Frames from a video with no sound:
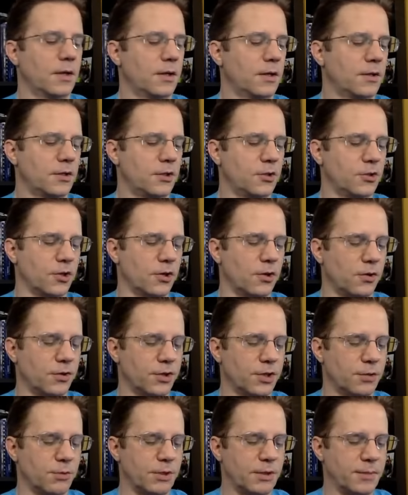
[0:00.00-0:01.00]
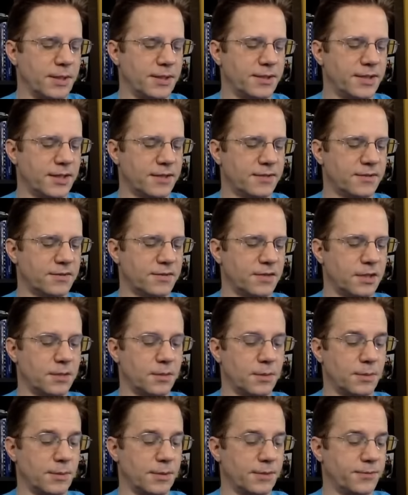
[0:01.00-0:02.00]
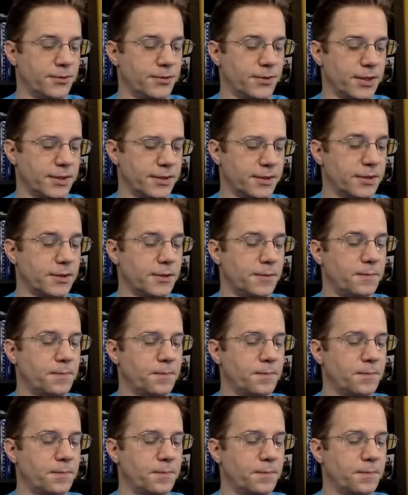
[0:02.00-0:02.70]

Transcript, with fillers: You're all going to read my texts as they come on my phone, I can tell.